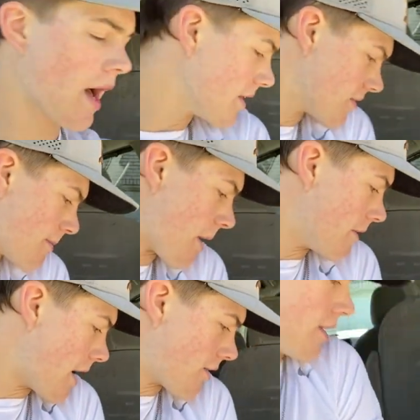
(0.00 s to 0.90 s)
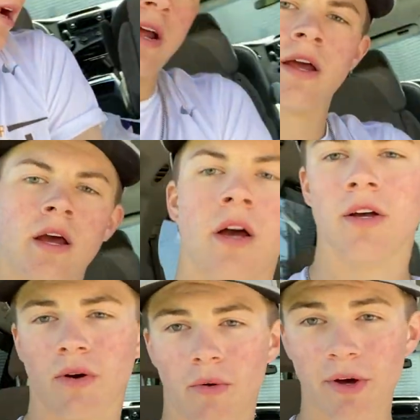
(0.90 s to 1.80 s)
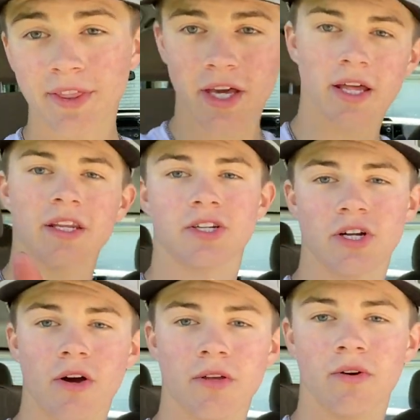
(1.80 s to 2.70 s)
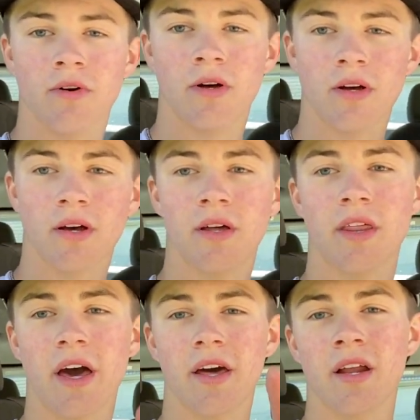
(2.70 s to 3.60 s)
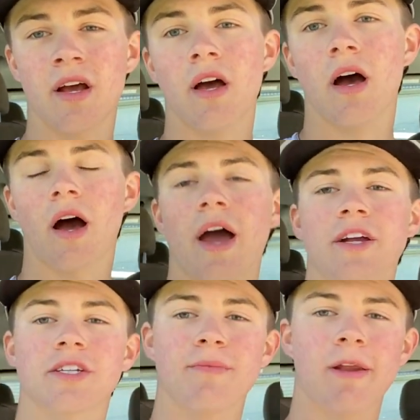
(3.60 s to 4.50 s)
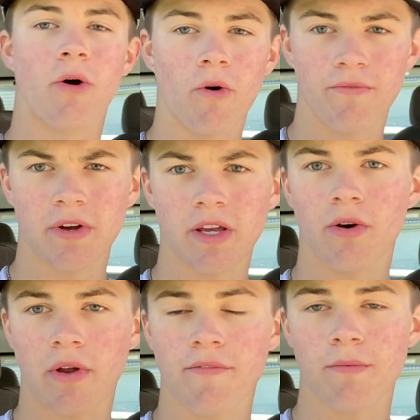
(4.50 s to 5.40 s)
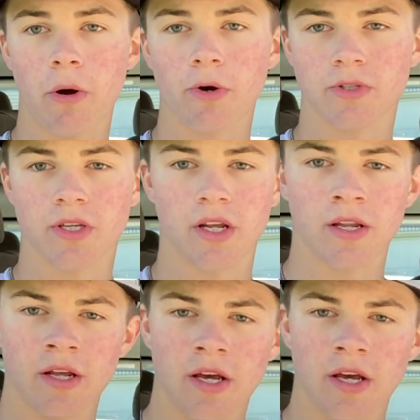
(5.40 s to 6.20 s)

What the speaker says: I'll leave in about an hour. One thing I need to show you that I actually made a whole video, never posted it,